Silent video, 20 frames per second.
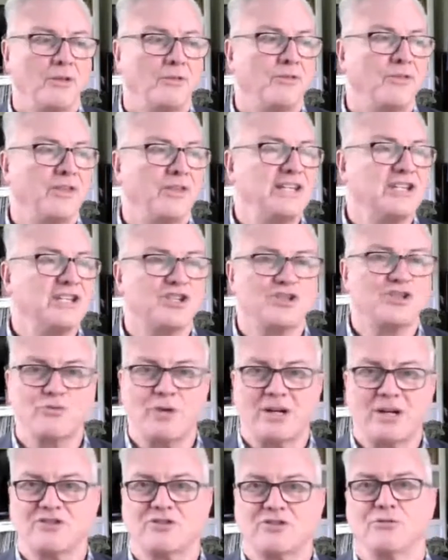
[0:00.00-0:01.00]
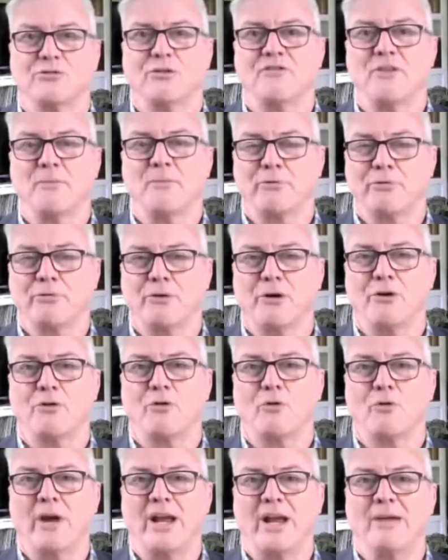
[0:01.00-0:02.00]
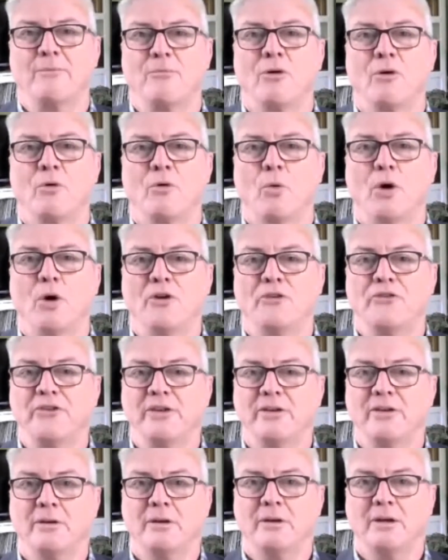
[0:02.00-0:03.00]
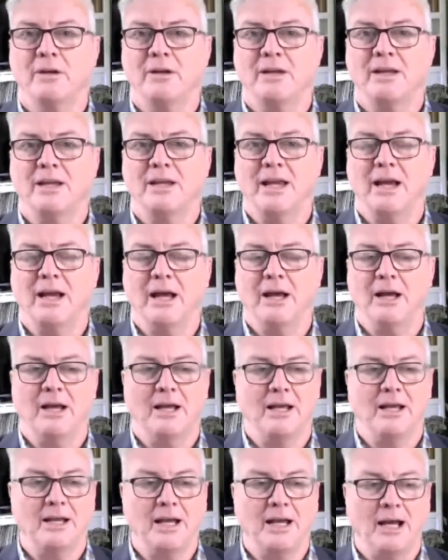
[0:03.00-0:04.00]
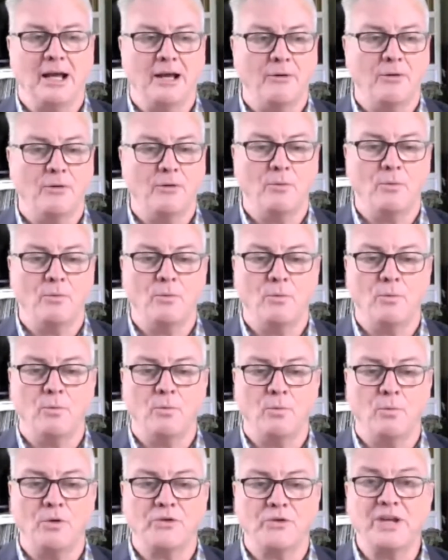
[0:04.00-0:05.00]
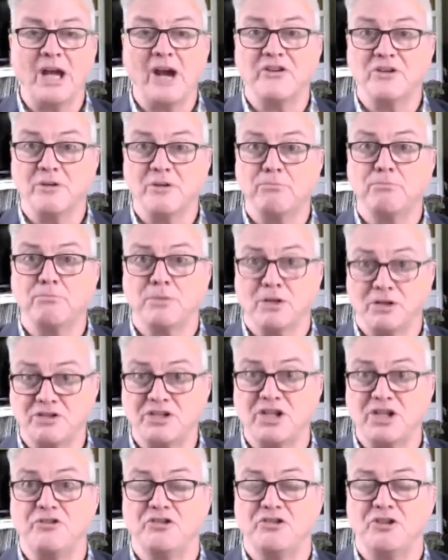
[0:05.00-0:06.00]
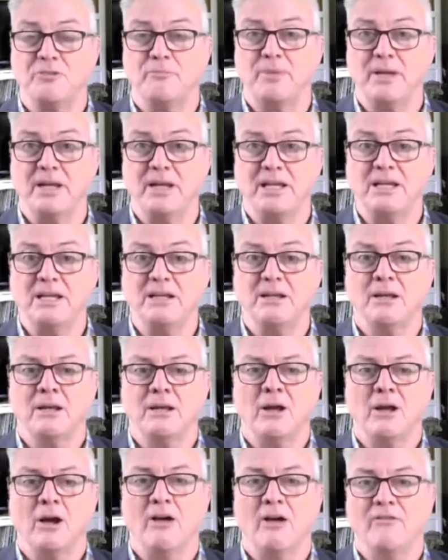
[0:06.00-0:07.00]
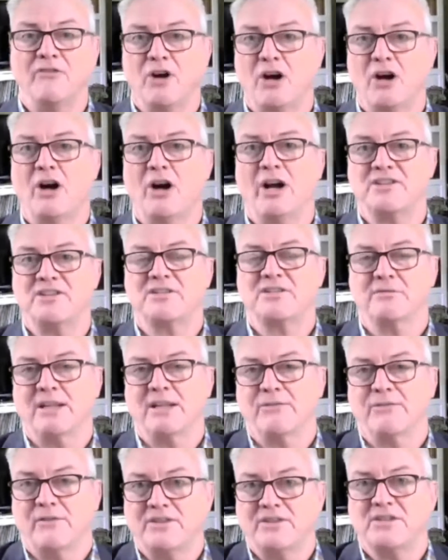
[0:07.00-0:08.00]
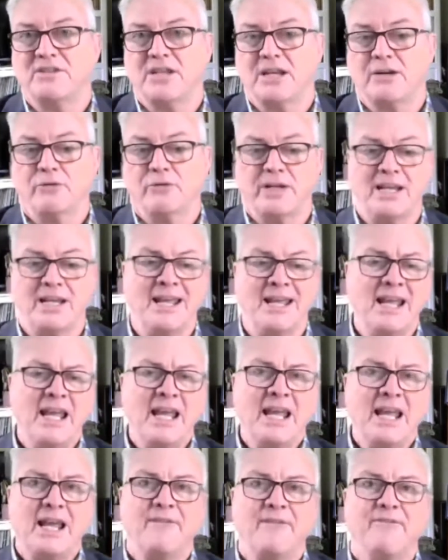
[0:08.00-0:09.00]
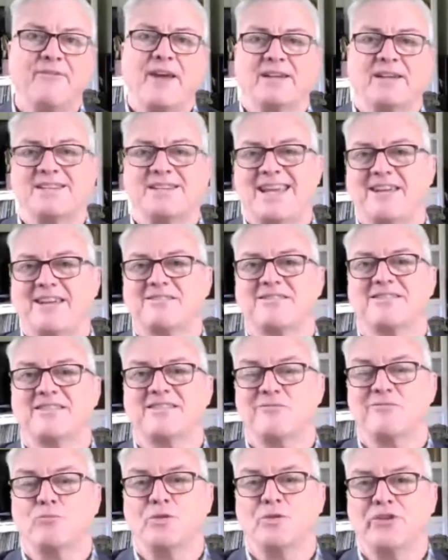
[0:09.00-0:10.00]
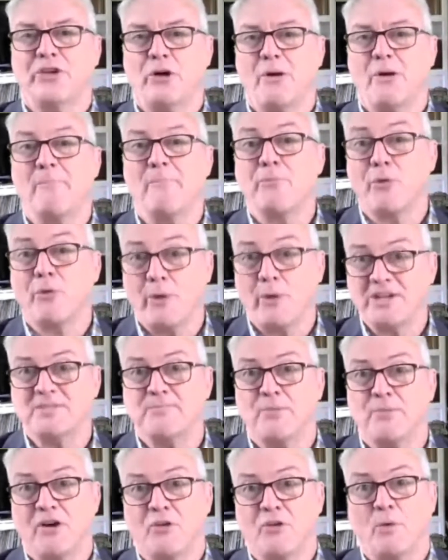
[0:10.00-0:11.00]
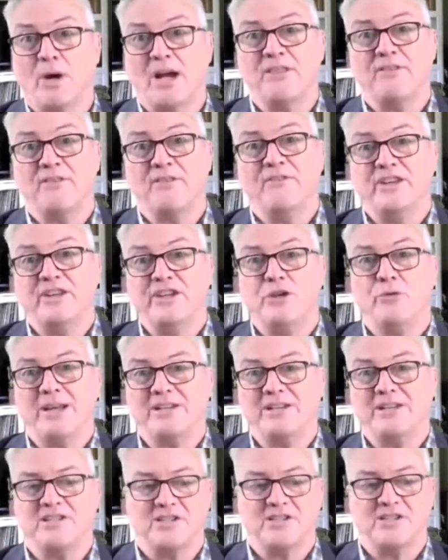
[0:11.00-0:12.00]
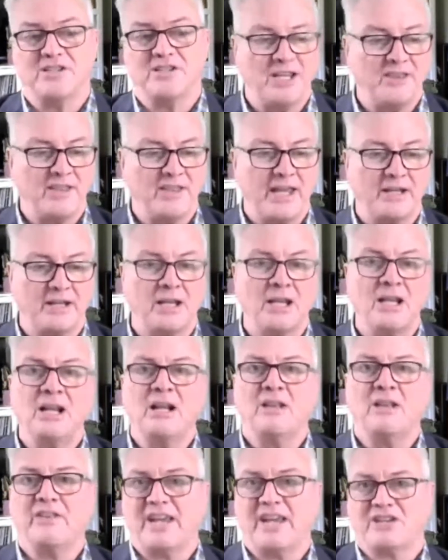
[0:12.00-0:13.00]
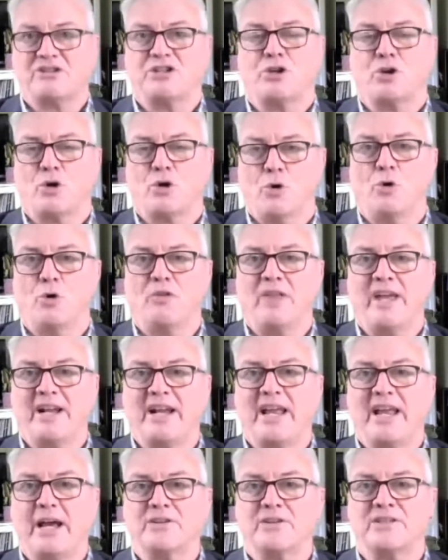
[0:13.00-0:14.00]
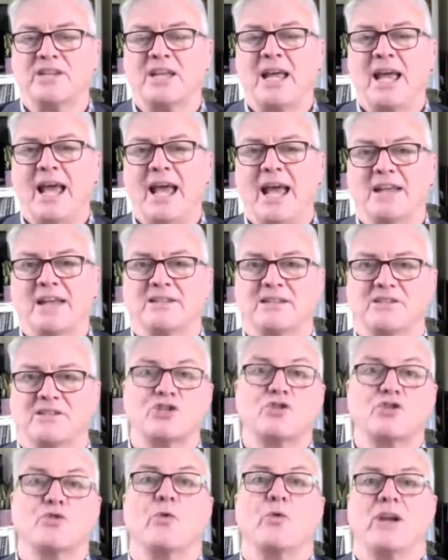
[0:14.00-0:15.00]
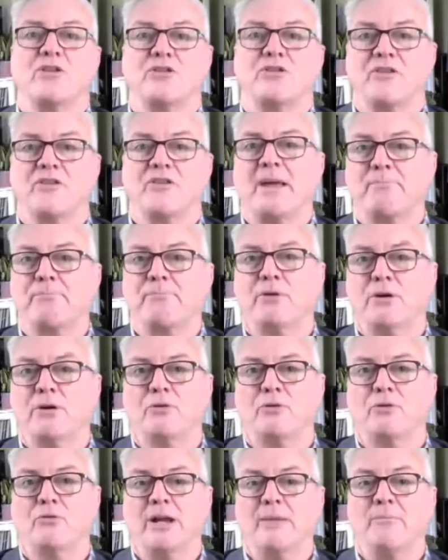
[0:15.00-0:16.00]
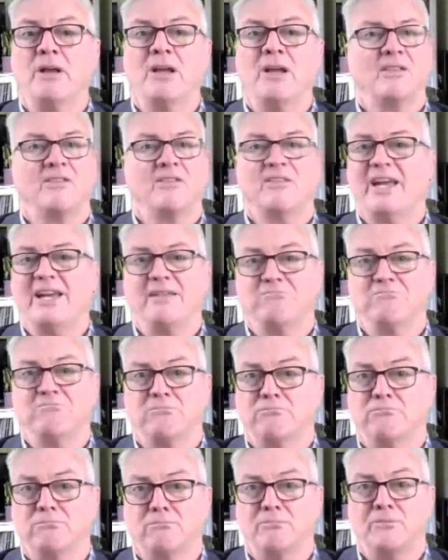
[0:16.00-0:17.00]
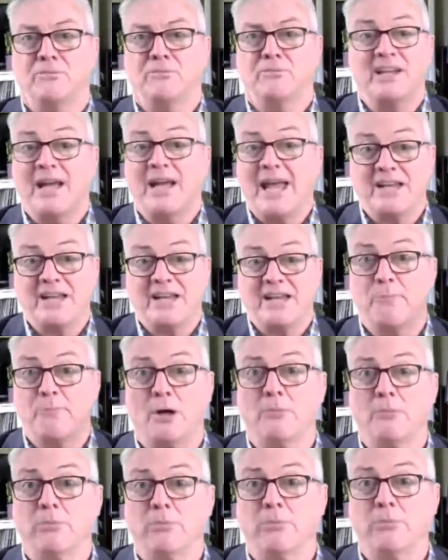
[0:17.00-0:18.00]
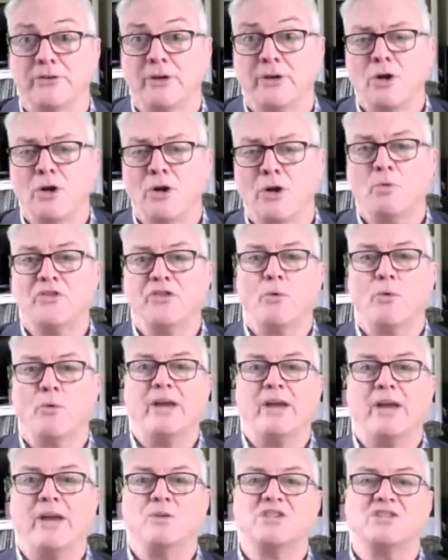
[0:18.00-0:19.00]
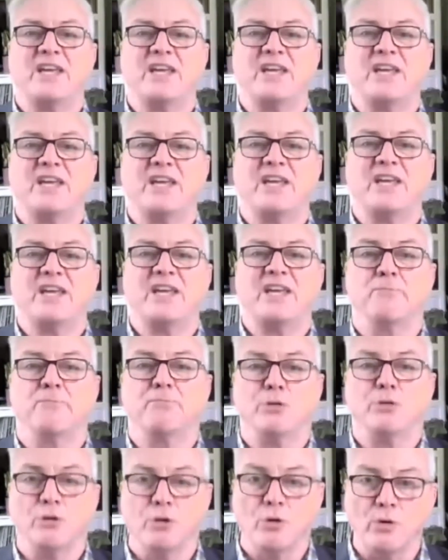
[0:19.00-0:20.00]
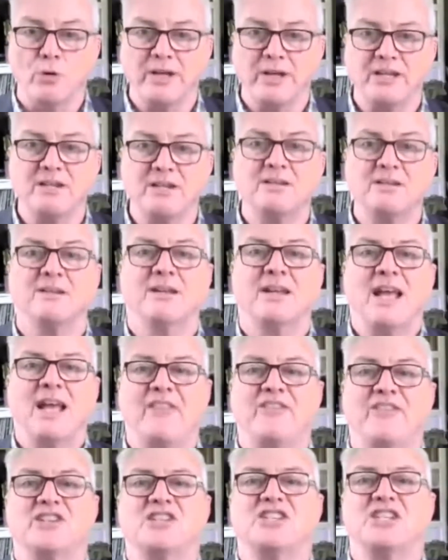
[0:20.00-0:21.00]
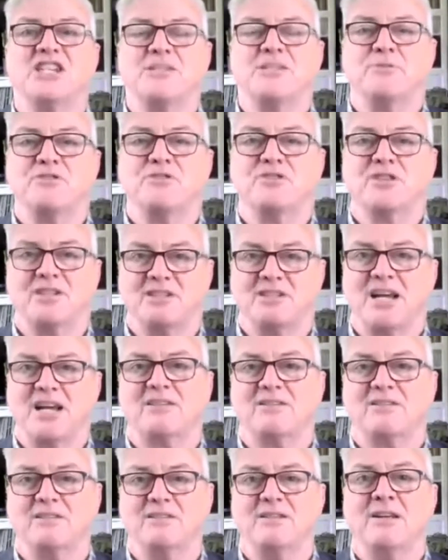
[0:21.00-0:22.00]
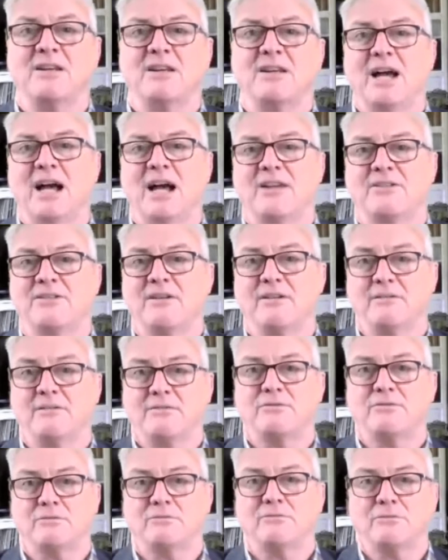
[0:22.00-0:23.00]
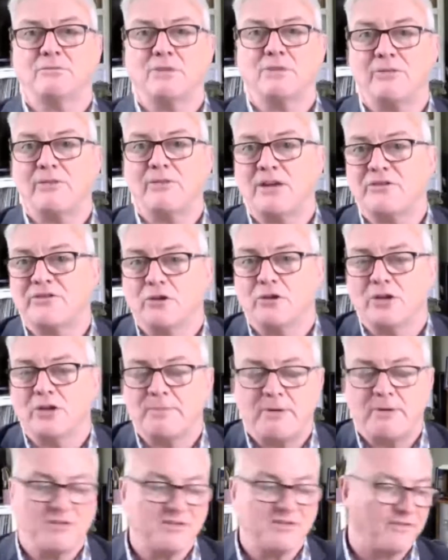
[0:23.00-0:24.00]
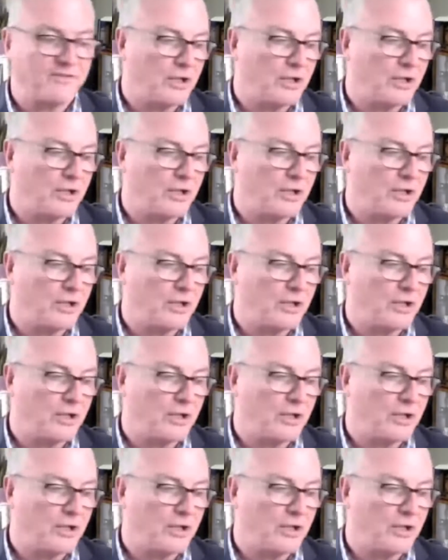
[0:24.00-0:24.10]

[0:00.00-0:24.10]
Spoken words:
the structure of the program was going to continue to be of the highest level of integrity. In fact, Texas was so impressed by the way that VU had designed that, they actually called that out as a strength of that program. They had no problems with the way in which that had been deployed and the assessments conducted under those early periods of